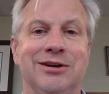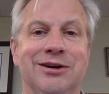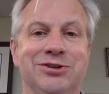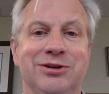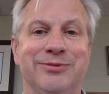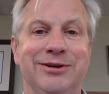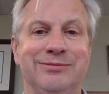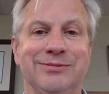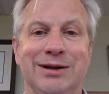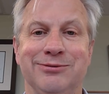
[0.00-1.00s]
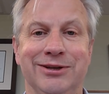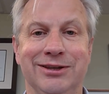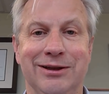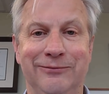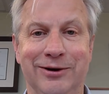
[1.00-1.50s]
should be able to
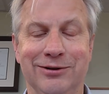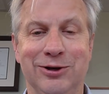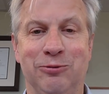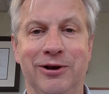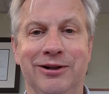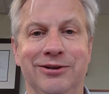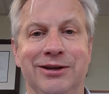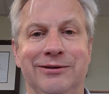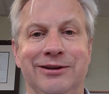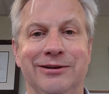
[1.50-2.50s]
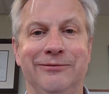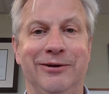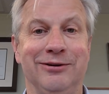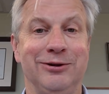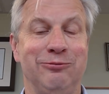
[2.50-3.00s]
get that fairly quickly and get a
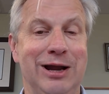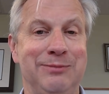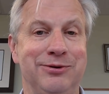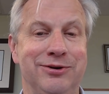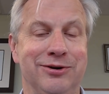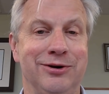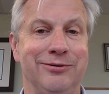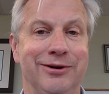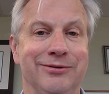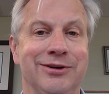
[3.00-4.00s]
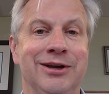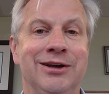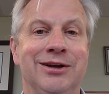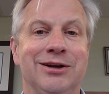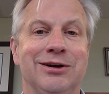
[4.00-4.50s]
fairly rapid turnaround.
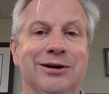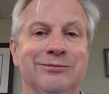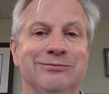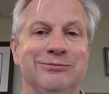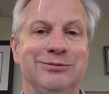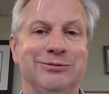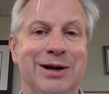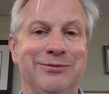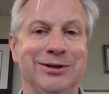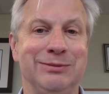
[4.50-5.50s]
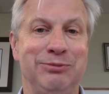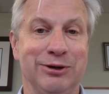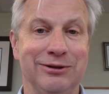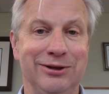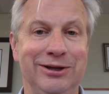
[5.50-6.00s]
I'm going to
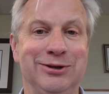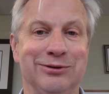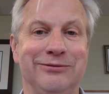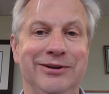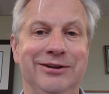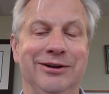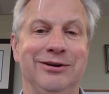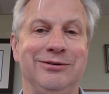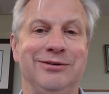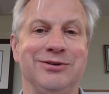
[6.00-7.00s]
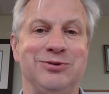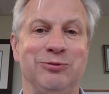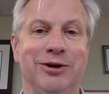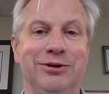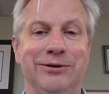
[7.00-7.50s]
put a link on the video as to
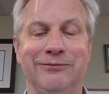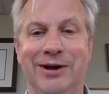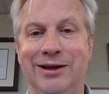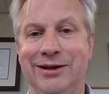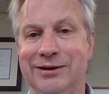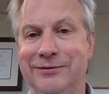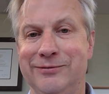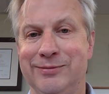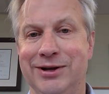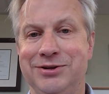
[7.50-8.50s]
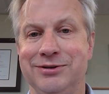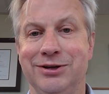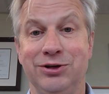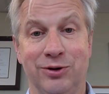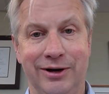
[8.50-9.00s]
where you can find out information
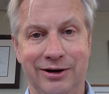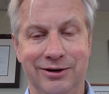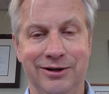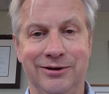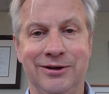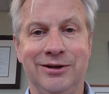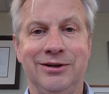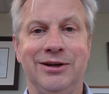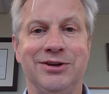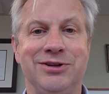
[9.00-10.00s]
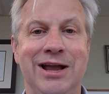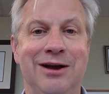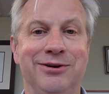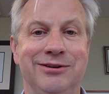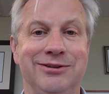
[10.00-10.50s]
in your area as to
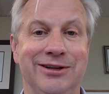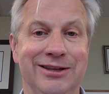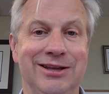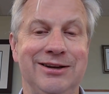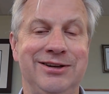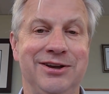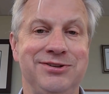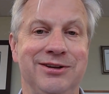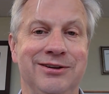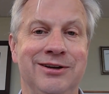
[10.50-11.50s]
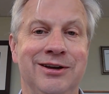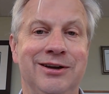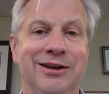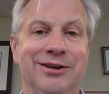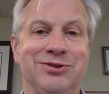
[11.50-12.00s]
how to get that testing.
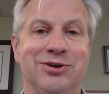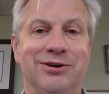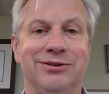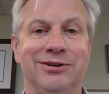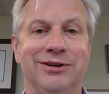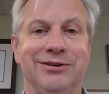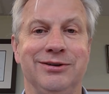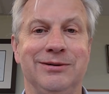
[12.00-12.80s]
And certainly,